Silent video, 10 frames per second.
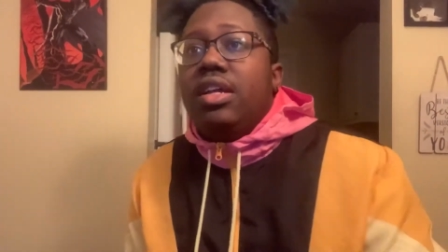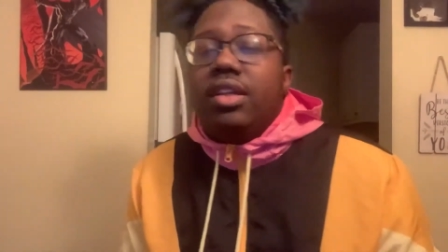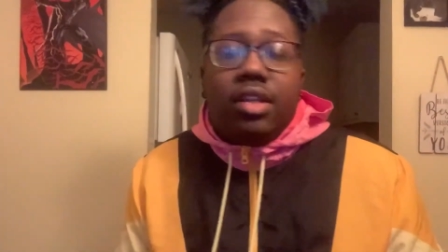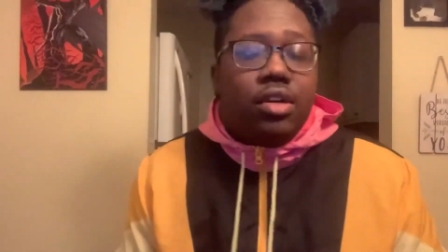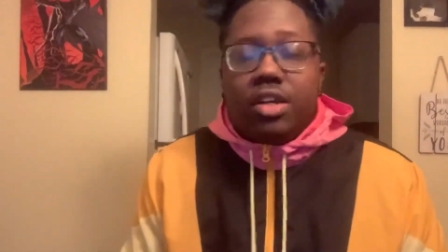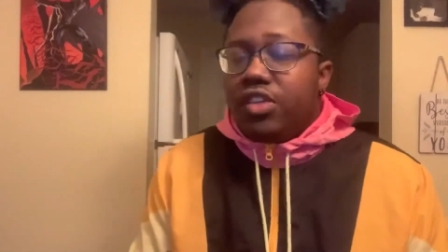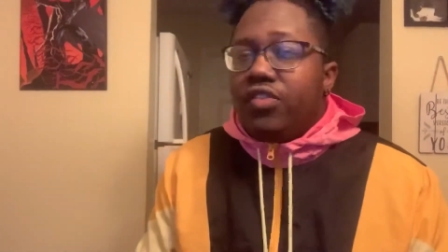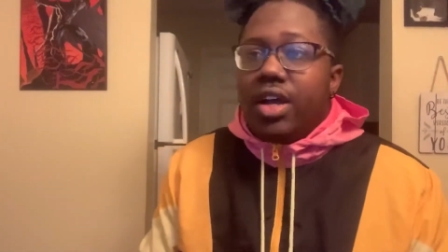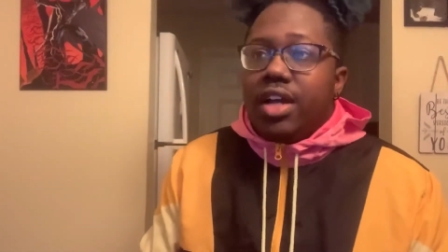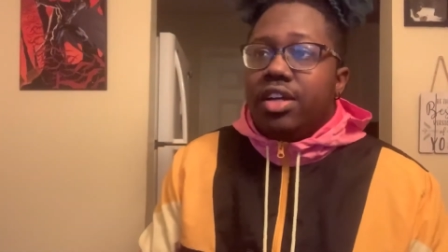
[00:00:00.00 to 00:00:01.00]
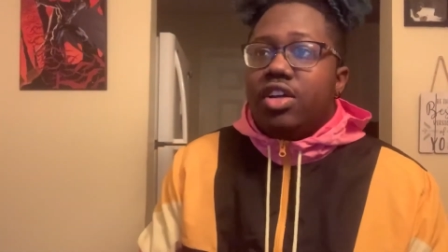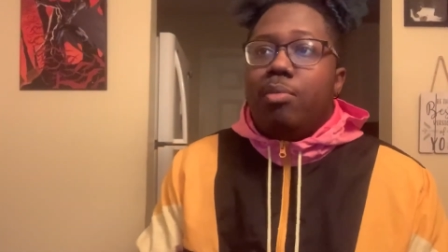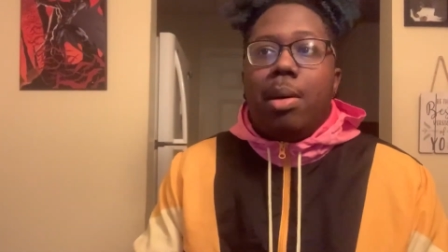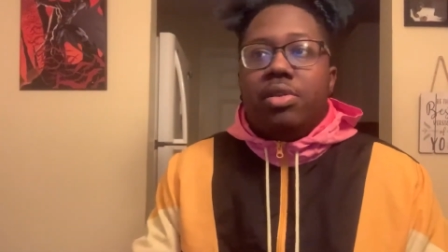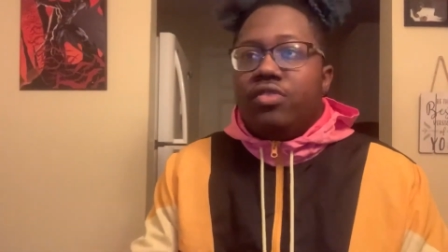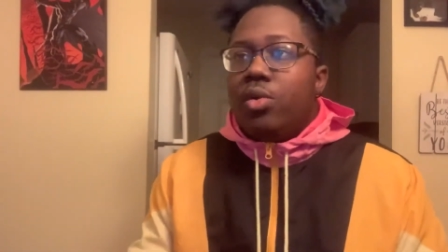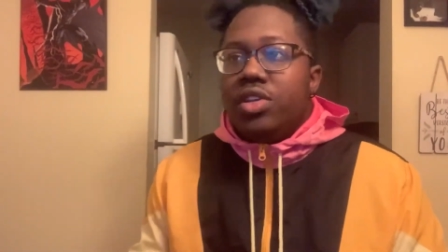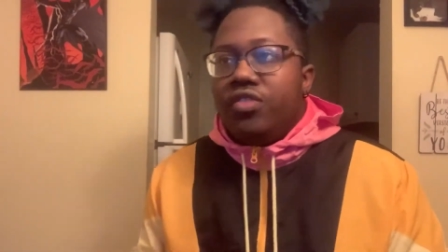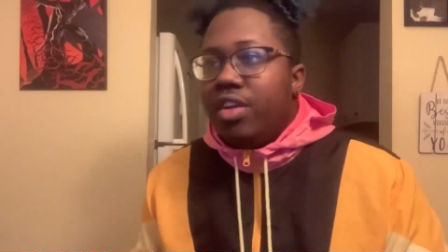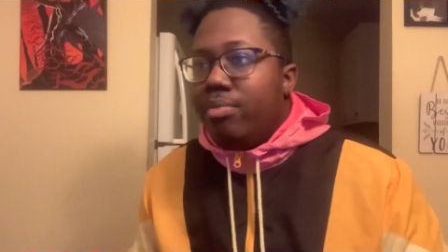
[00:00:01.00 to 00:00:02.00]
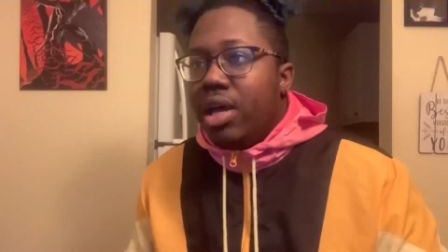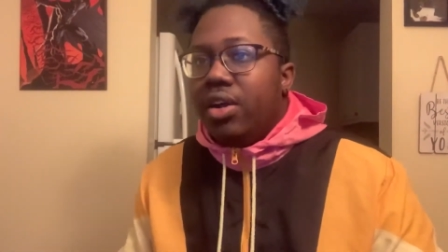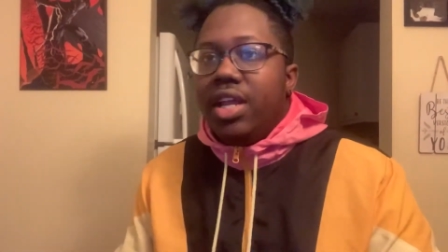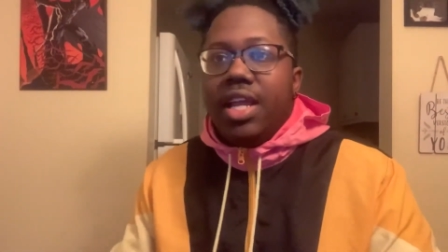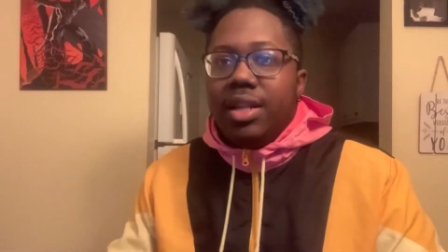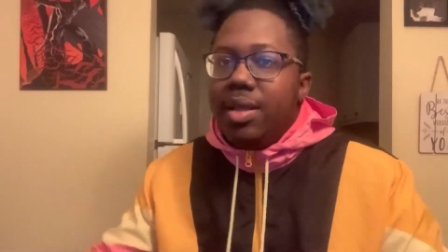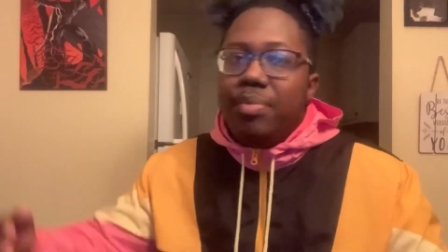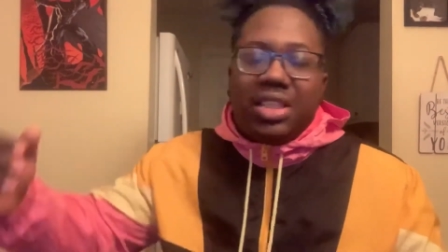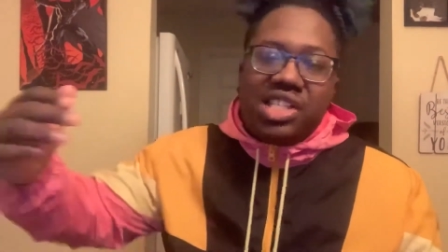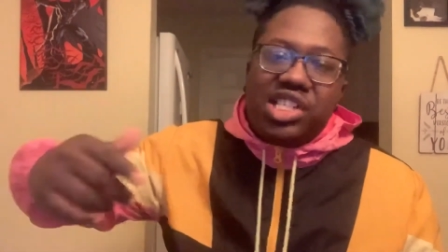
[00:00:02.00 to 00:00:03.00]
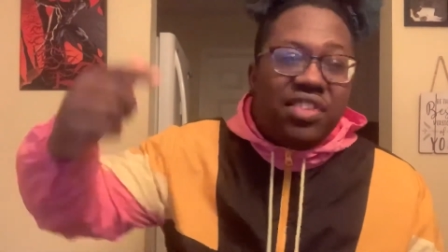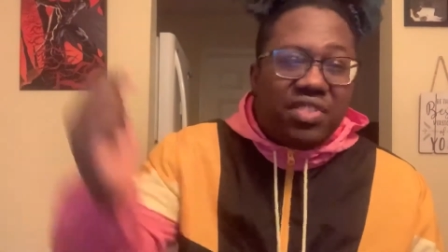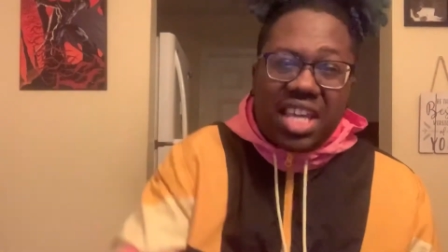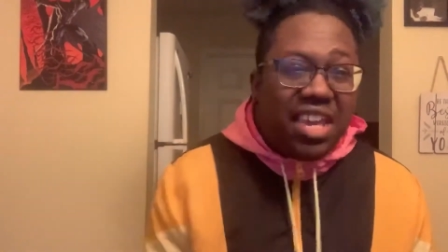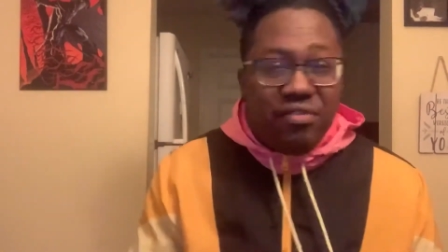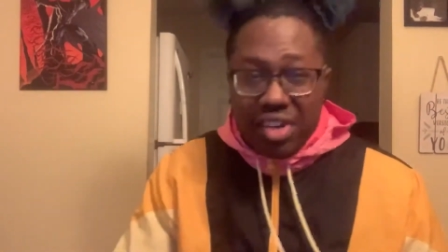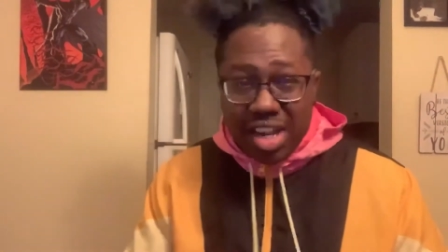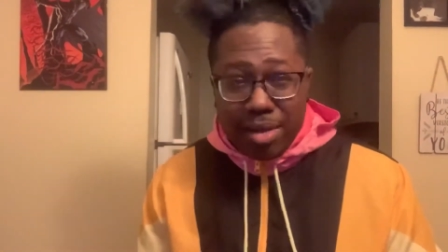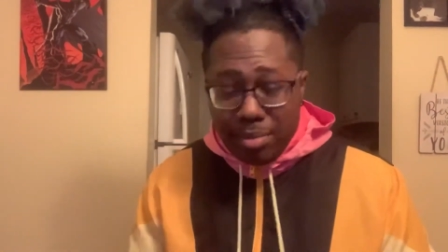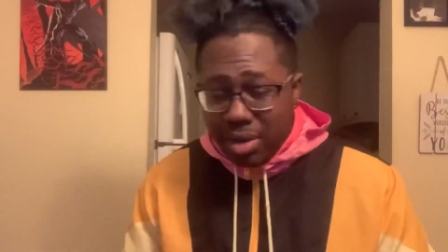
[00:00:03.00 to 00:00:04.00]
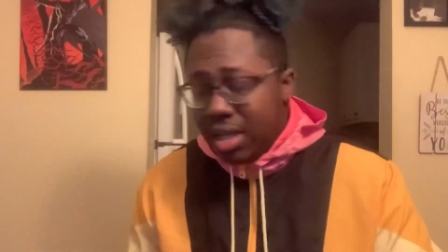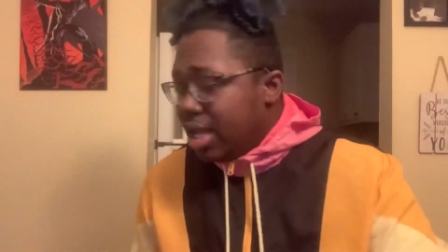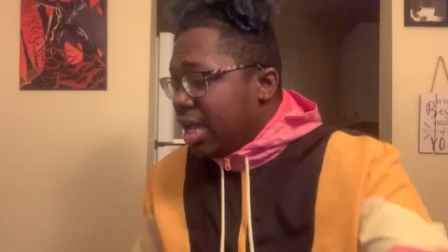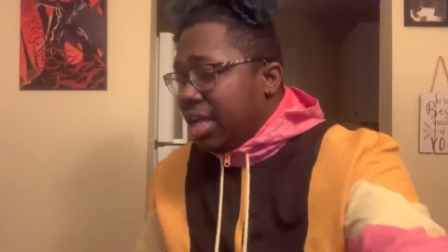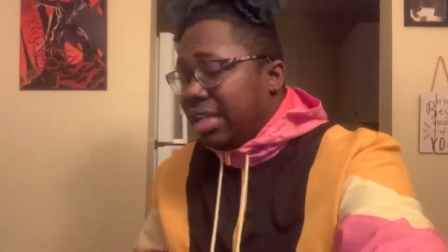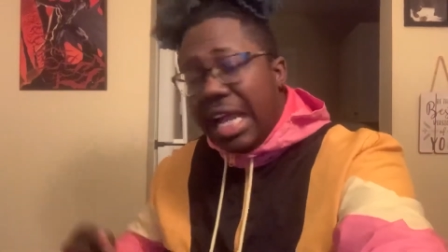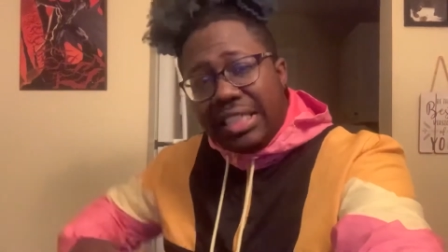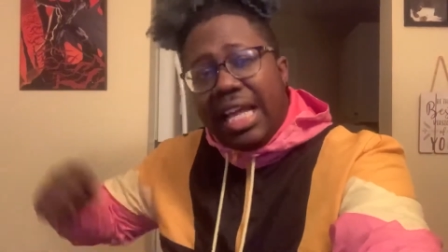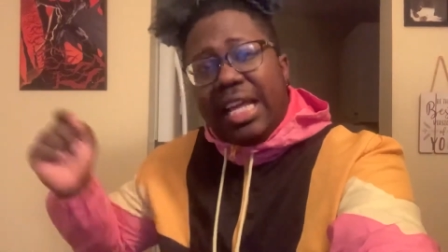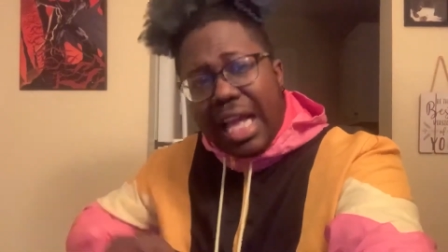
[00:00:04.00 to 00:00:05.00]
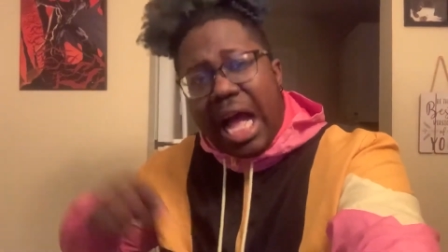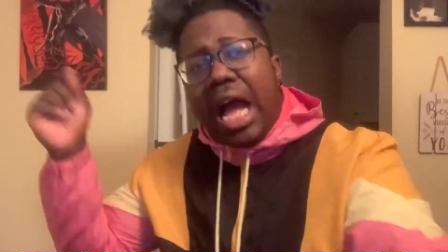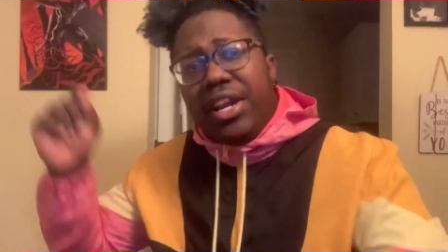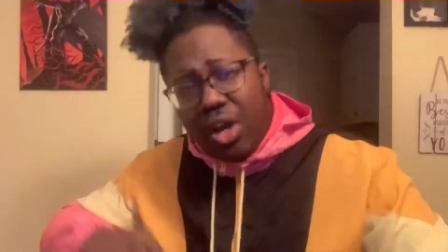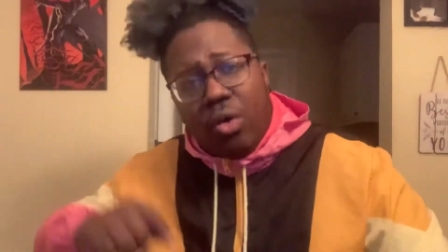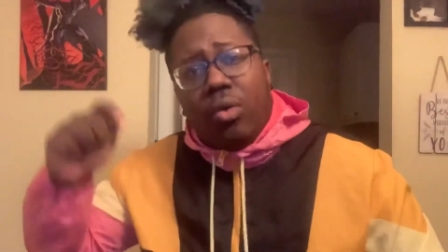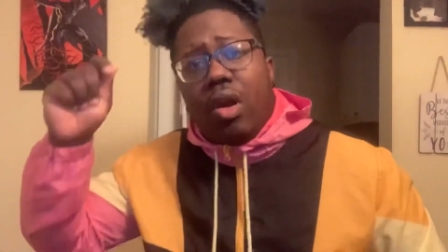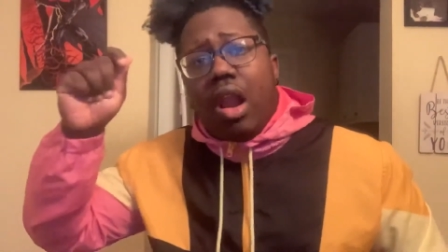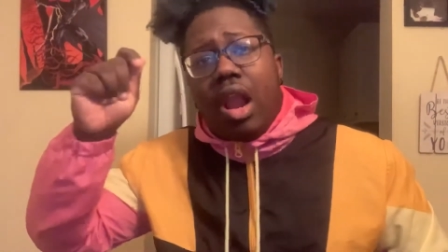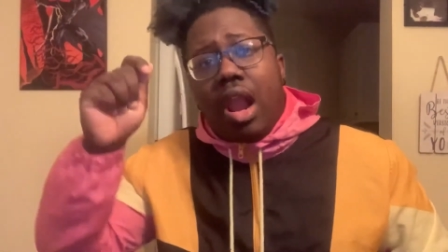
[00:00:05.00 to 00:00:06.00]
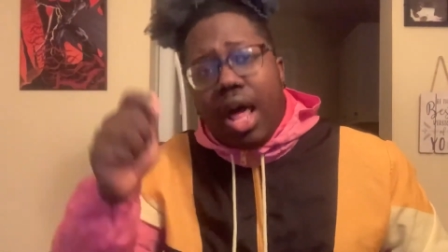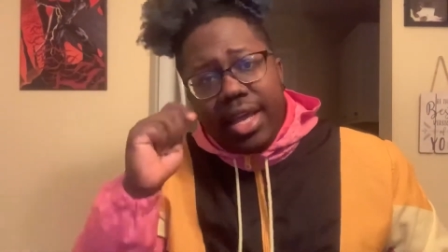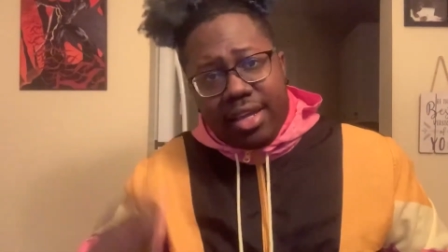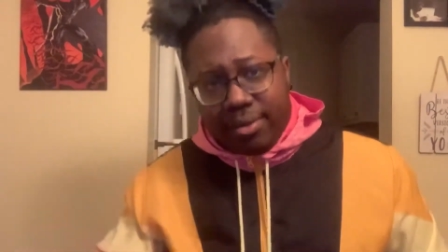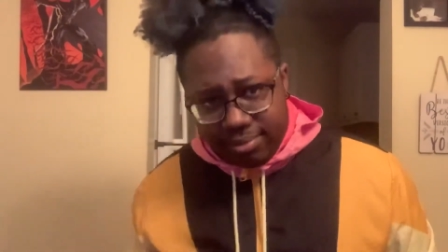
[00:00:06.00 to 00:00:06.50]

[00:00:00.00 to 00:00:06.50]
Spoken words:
The hook is fire. Obama's voice fit better. He put the Chief Keef in that. That's that I don't like.